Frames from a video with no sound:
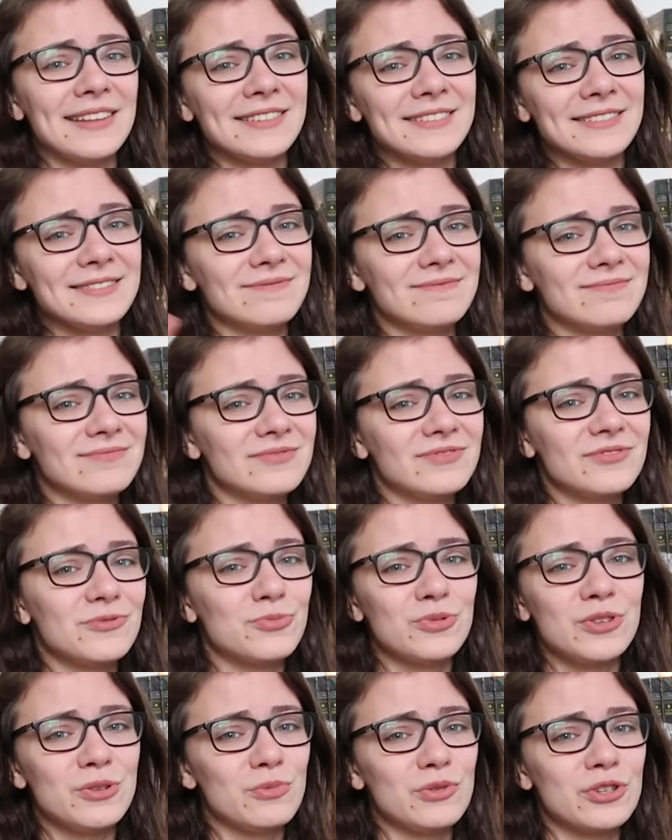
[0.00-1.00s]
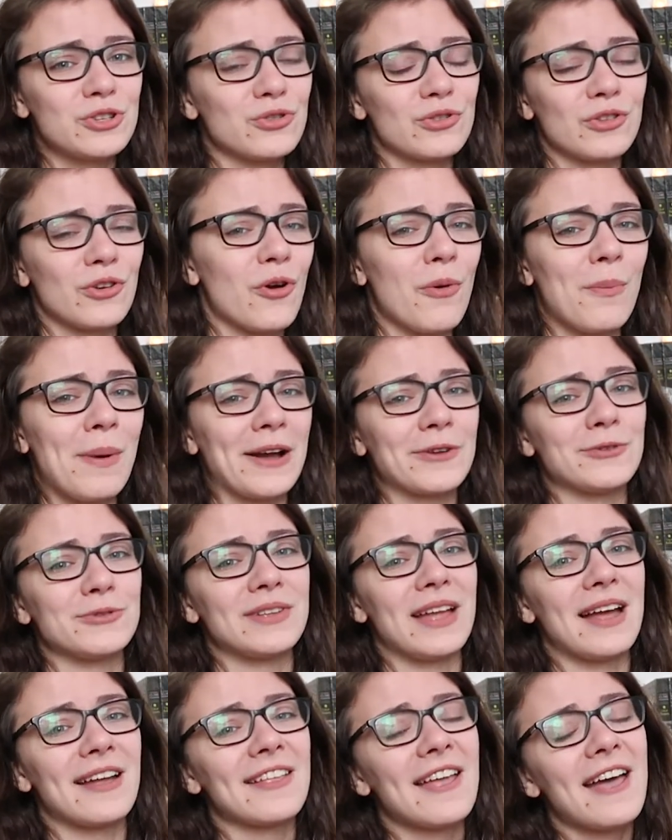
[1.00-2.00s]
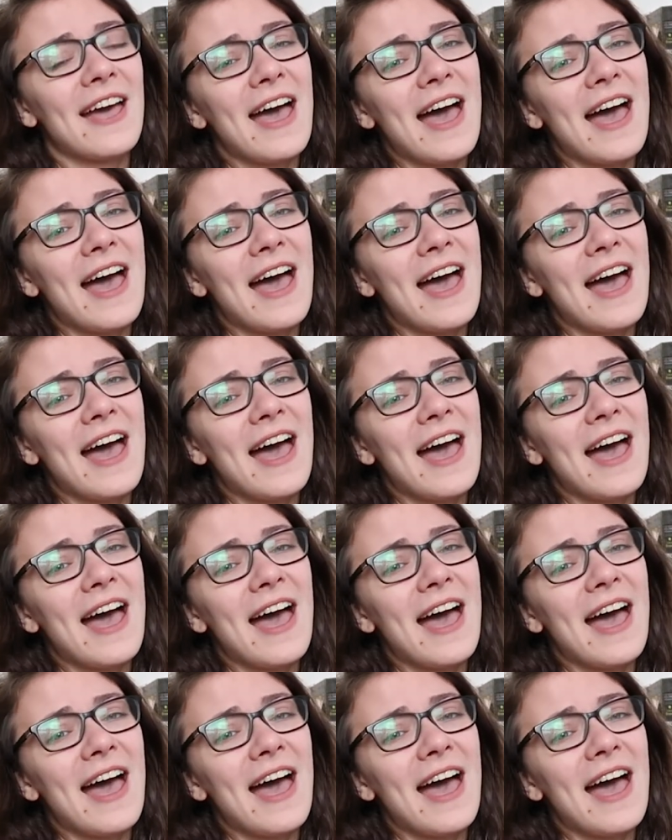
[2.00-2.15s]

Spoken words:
and we shouldn't go back to that.